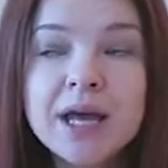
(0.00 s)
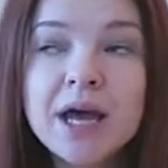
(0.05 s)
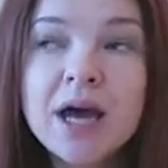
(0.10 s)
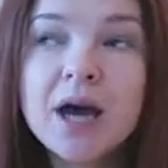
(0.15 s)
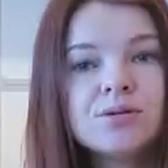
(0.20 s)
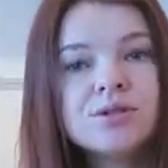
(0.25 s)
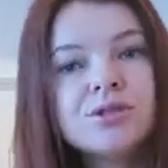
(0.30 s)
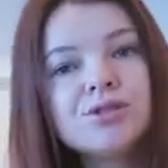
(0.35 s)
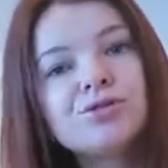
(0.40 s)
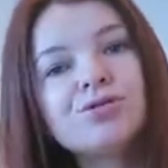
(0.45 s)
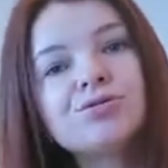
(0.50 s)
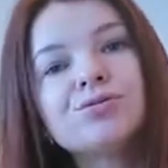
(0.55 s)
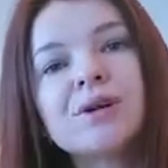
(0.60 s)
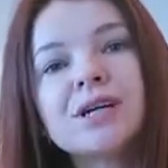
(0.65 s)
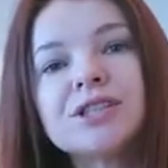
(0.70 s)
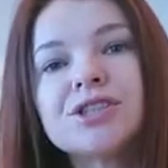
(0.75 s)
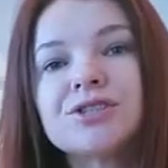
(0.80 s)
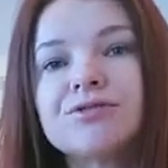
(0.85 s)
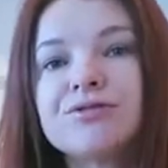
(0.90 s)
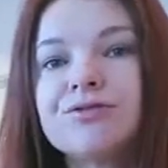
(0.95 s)
According to
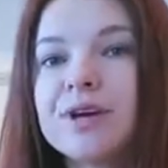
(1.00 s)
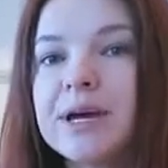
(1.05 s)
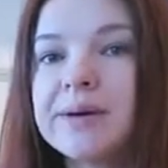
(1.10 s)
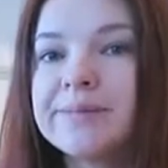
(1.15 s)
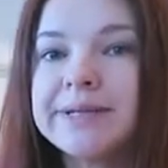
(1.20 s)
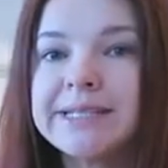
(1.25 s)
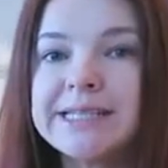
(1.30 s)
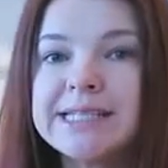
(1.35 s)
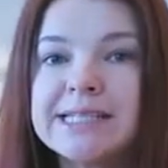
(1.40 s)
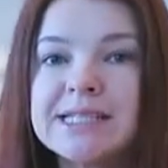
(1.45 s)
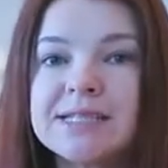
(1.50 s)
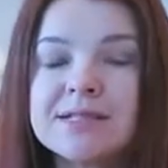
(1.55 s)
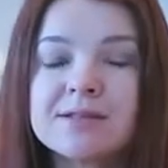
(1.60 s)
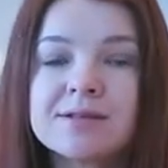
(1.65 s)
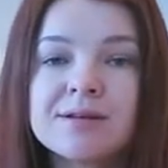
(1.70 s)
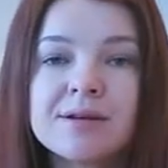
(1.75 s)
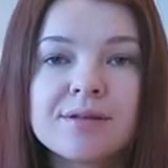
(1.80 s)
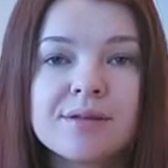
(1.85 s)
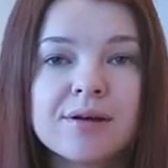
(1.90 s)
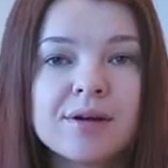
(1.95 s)
Russian feminists,
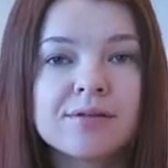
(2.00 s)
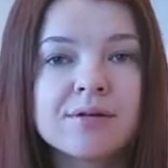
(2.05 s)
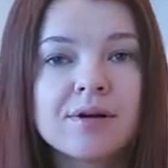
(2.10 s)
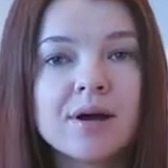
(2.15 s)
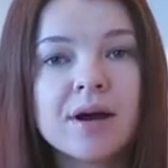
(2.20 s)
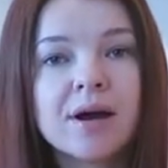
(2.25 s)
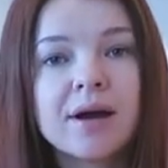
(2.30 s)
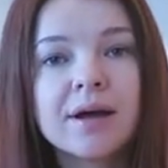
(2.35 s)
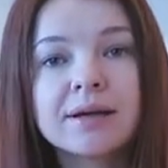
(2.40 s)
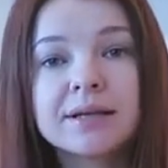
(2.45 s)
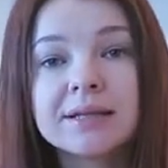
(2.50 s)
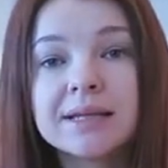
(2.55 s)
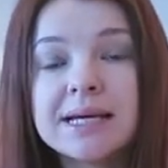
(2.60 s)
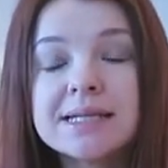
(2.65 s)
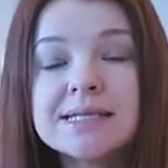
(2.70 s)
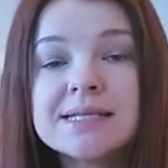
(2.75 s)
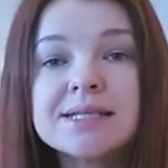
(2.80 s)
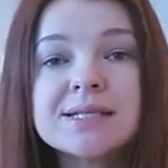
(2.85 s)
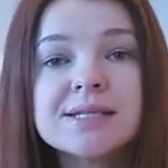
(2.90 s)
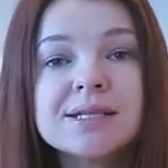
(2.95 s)
uh, there are a
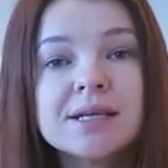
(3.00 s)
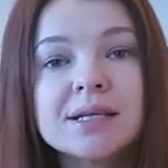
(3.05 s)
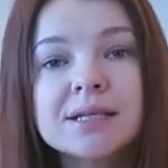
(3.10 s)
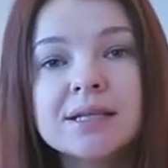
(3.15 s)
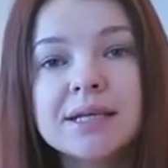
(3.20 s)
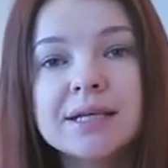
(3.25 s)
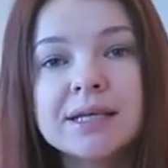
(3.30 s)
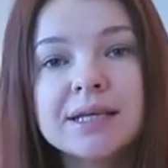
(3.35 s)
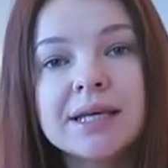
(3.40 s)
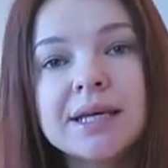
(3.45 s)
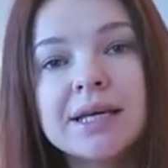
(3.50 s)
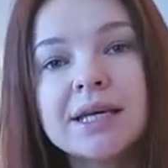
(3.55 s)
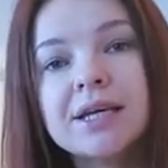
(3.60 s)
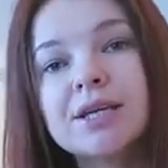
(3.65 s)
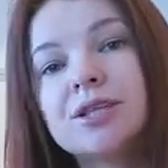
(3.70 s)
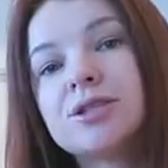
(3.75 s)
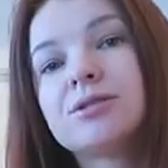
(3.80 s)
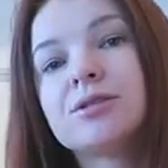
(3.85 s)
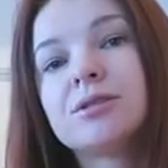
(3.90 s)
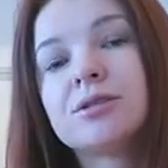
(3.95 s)
glass ceiling
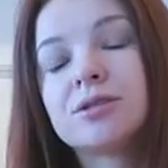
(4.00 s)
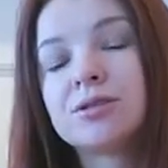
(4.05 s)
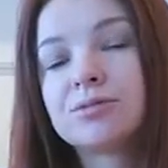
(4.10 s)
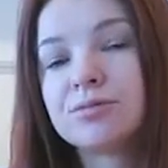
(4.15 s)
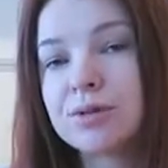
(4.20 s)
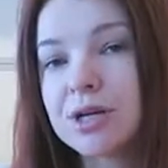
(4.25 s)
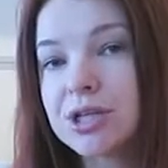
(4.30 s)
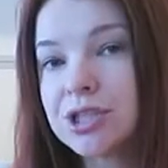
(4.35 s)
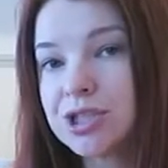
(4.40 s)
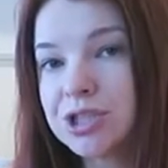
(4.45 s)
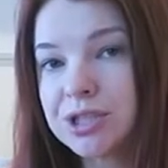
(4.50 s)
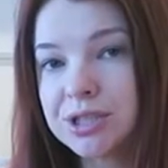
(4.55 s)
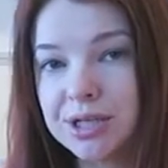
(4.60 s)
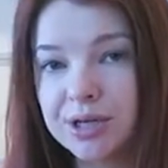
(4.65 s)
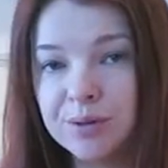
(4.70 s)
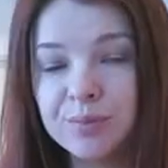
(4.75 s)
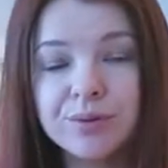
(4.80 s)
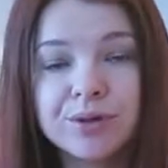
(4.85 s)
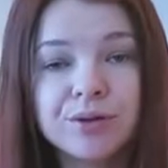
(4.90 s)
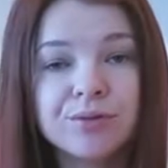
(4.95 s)
in a uh, Russian
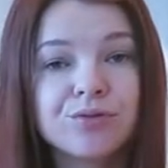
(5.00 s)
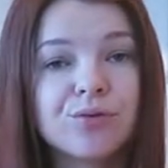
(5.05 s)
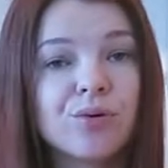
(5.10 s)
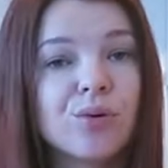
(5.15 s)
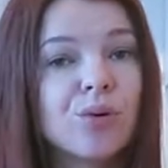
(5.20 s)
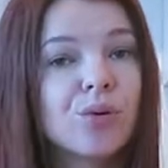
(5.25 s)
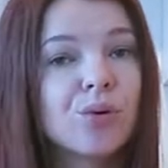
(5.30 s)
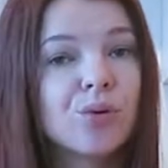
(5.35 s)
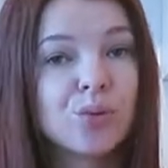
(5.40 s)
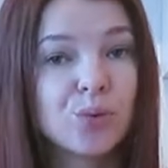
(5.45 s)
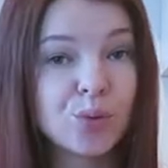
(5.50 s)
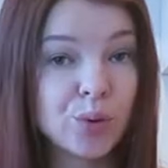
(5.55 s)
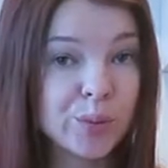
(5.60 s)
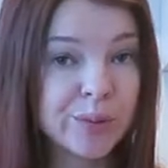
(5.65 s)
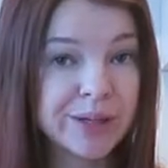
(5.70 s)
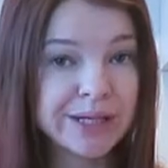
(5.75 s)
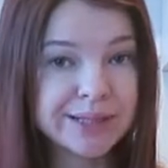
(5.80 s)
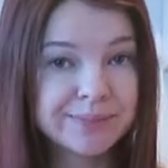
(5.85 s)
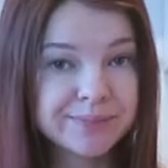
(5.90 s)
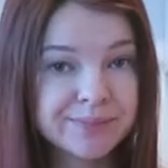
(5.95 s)
company for
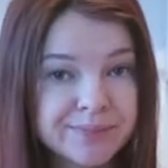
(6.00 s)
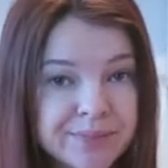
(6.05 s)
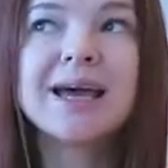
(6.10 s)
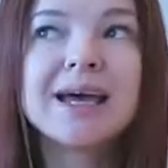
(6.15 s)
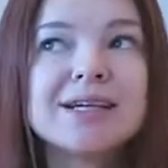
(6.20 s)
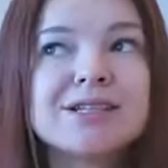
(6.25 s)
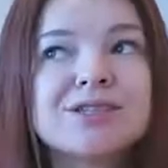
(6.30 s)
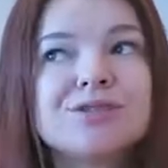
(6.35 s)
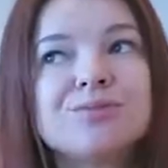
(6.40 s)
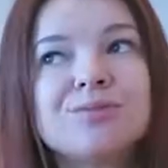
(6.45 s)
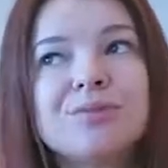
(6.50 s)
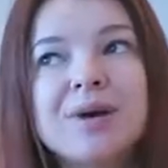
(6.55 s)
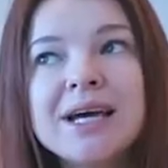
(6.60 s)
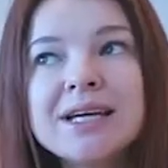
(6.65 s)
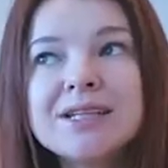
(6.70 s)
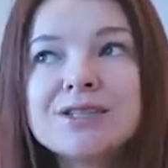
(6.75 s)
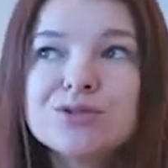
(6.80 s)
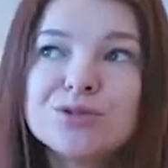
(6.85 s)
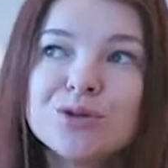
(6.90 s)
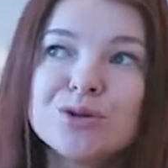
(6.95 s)
women, and
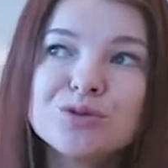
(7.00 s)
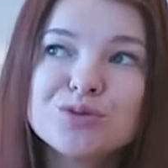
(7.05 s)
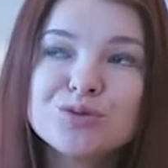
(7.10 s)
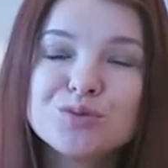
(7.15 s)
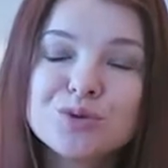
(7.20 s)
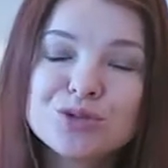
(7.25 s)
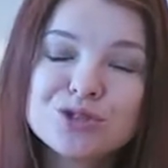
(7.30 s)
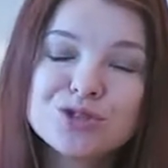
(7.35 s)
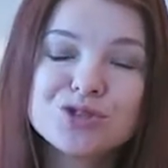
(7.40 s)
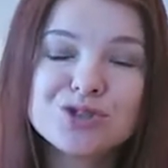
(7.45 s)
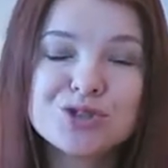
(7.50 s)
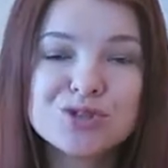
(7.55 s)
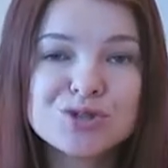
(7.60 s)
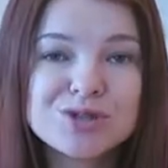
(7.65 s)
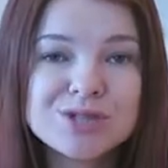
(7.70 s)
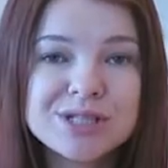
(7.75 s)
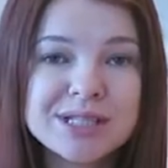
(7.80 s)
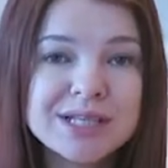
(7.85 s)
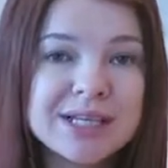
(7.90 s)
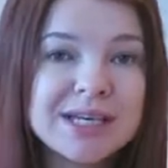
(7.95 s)
men don't want to
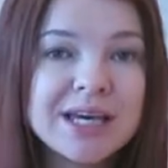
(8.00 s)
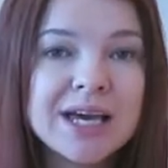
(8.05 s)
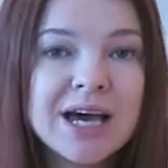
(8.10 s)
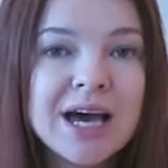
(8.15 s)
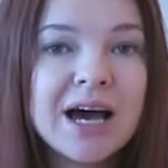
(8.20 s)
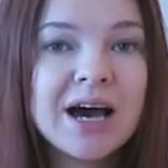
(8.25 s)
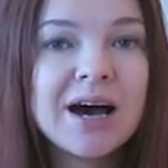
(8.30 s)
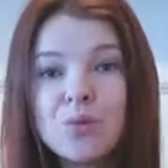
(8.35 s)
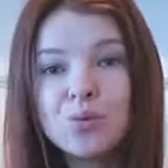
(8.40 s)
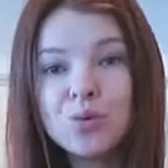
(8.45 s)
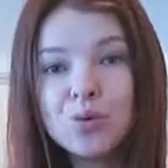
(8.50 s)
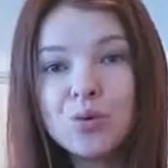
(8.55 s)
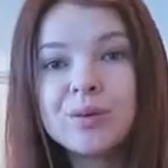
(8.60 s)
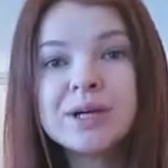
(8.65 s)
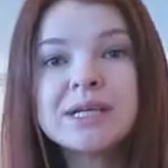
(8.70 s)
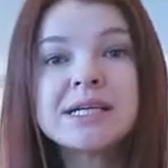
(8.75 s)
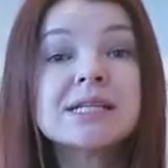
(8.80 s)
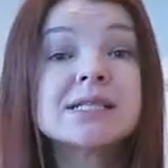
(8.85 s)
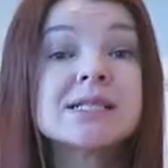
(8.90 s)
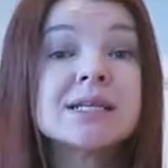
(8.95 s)
see a
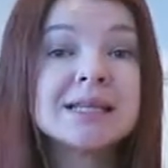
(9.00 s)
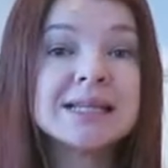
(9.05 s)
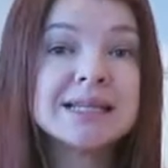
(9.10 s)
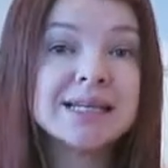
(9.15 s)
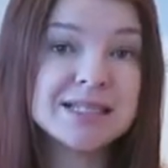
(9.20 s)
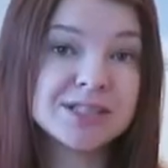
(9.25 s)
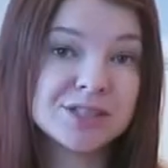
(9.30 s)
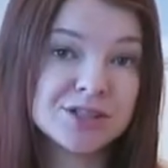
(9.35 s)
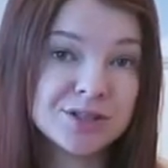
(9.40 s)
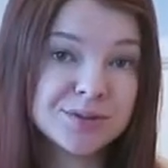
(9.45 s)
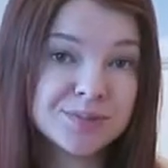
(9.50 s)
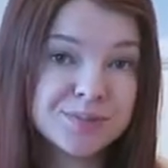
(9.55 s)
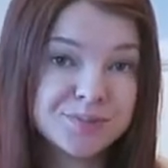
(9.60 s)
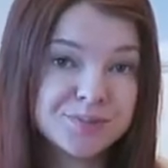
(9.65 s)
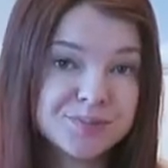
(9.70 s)
woman as a leader.